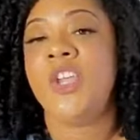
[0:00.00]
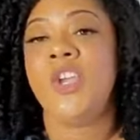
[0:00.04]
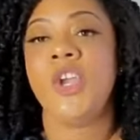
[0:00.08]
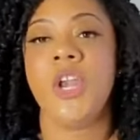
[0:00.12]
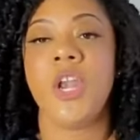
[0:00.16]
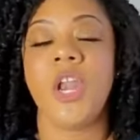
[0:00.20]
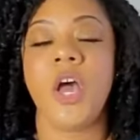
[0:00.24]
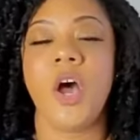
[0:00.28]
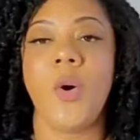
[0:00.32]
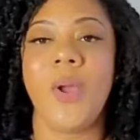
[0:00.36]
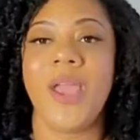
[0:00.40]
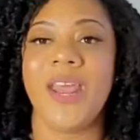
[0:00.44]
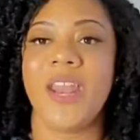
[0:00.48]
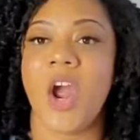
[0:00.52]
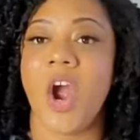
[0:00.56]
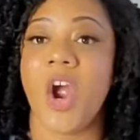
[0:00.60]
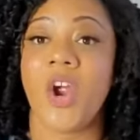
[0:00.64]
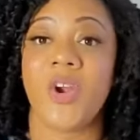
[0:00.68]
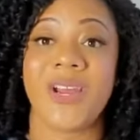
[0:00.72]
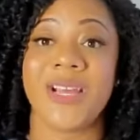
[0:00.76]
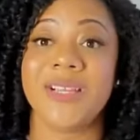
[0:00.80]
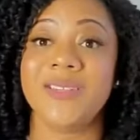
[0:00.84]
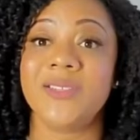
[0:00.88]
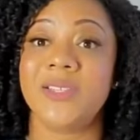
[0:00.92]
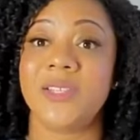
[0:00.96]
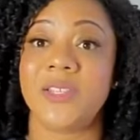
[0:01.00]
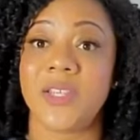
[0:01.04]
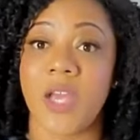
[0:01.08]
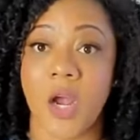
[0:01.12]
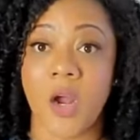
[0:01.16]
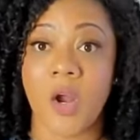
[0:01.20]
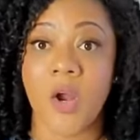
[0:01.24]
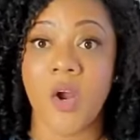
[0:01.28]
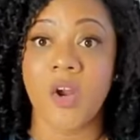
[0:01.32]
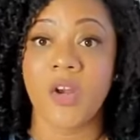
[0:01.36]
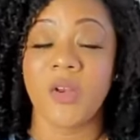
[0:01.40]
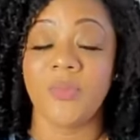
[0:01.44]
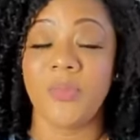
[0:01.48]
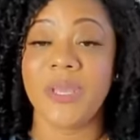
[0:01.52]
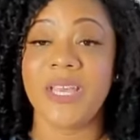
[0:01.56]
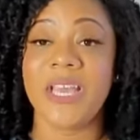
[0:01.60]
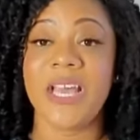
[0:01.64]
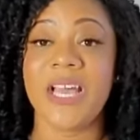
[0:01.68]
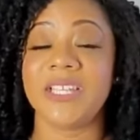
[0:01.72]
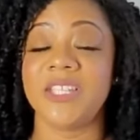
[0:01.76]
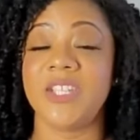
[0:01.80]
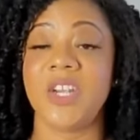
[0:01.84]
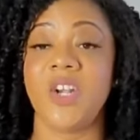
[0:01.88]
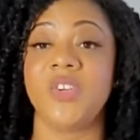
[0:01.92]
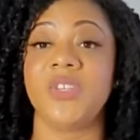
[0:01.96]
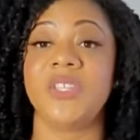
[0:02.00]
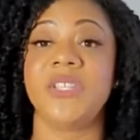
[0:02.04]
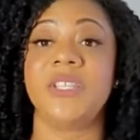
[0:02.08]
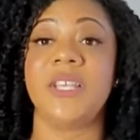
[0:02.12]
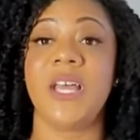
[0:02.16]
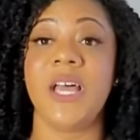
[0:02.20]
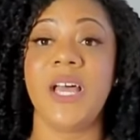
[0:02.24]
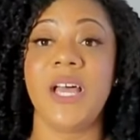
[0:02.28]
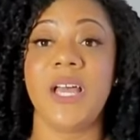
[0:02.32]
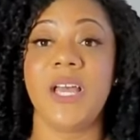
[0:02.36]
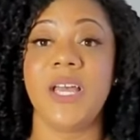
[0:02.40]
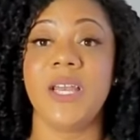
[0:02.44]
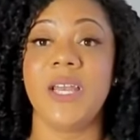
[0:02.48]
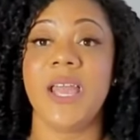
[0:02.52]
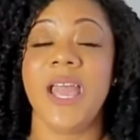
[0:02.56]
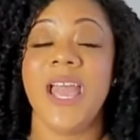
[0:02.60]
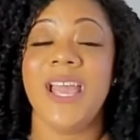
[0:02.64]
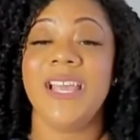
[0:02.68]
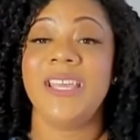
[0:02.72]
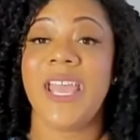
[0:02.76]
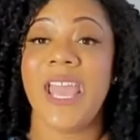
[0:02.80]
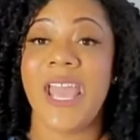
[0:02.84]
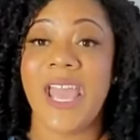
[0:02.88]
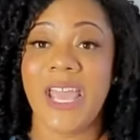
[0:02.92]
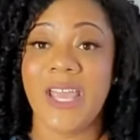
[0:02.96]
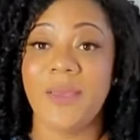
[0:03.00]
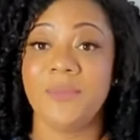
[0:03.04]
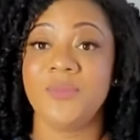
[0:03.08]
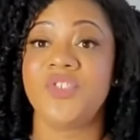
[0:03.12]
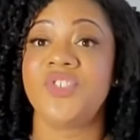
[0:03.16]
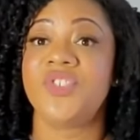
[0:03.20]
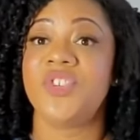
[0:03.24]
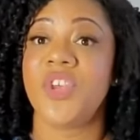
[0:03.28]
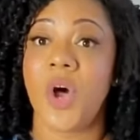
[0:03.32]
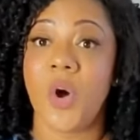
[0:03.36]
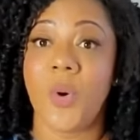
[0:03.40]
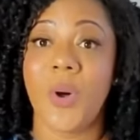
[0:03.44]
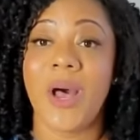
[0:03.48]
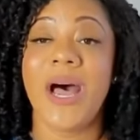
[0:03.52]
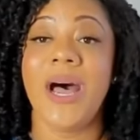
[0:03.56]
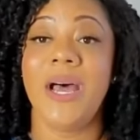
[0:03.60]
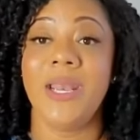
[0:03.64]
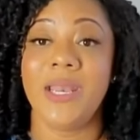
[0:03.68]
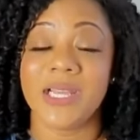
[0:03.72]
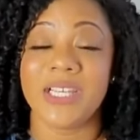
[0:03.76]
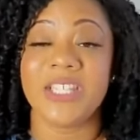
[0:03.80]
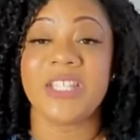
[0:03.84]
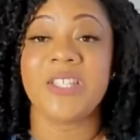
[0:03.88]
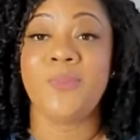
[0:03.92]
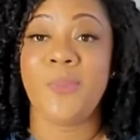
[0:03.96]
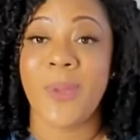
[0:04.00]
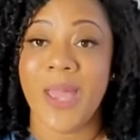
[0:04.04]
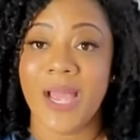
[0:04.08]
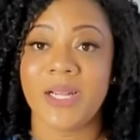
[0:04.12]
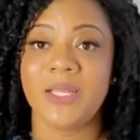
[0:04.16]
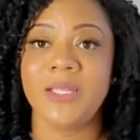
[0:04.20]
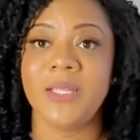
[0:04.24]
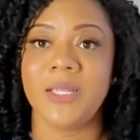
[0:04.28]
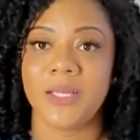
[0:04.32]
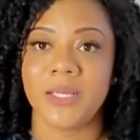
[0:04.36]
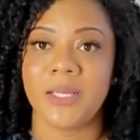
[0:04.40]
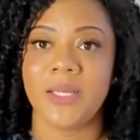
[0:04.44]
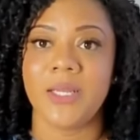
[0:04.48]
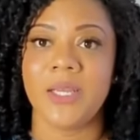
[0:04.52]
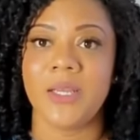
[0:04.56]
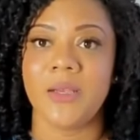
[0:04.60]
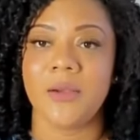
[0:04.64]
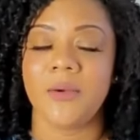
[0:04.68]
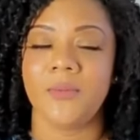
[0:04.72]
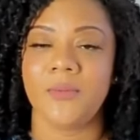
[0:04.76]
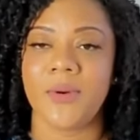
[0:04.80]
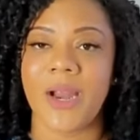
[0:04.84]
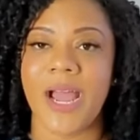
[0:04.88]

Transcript: you know, and her concern because her son came so unexpectedly,